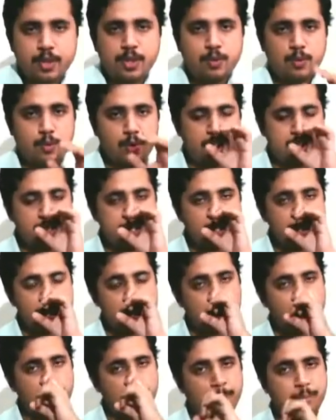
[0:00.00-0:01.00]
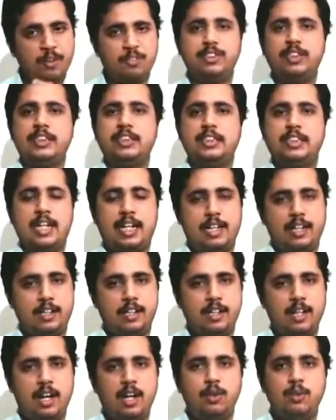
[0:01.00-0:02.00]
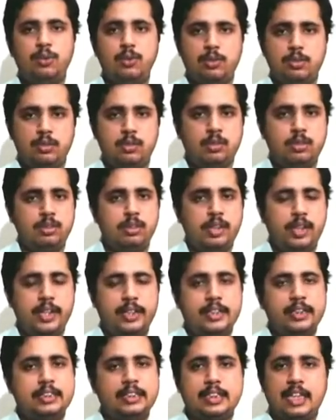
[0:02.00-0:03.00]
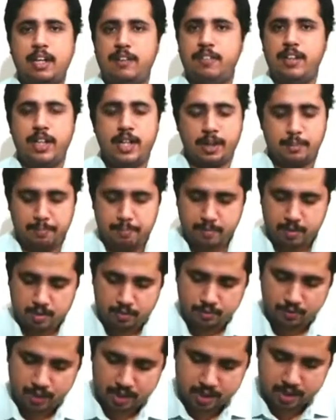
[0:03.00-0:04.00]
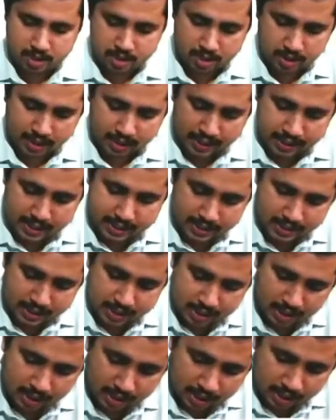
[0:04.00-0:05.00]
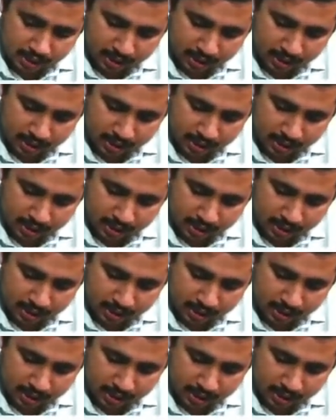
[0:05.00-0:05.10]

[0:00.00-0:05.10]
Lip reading: What is the scope of this standard? How it is covered up? First, it's a general